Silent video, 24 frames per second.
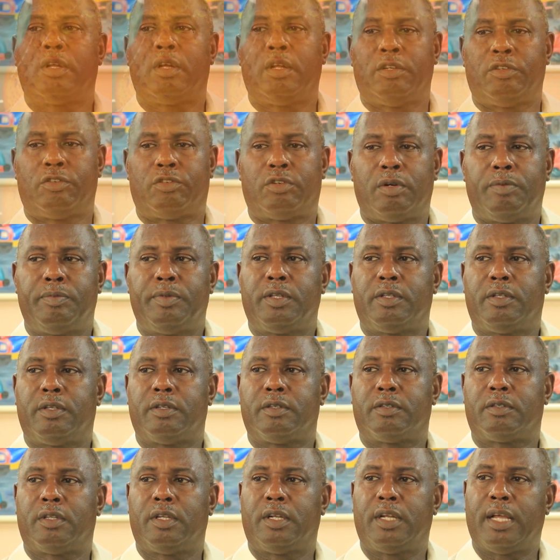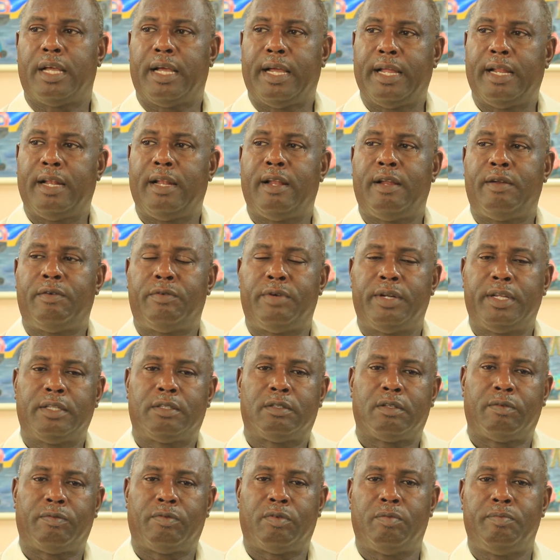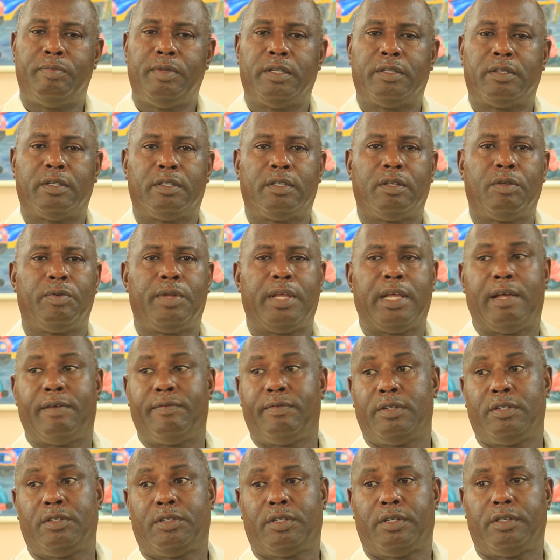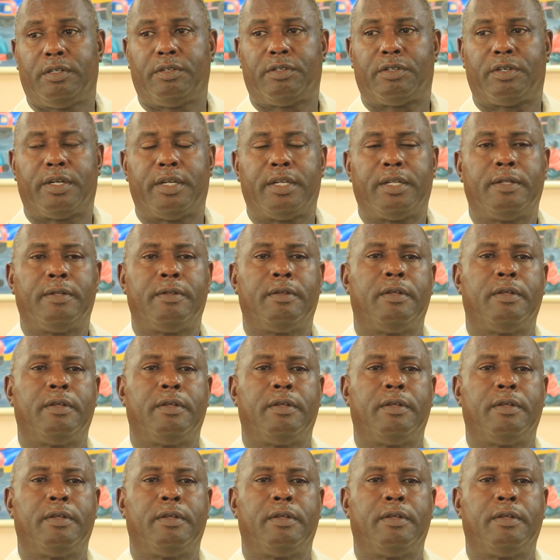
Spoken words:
contributors to the high rates of obesity we have in children.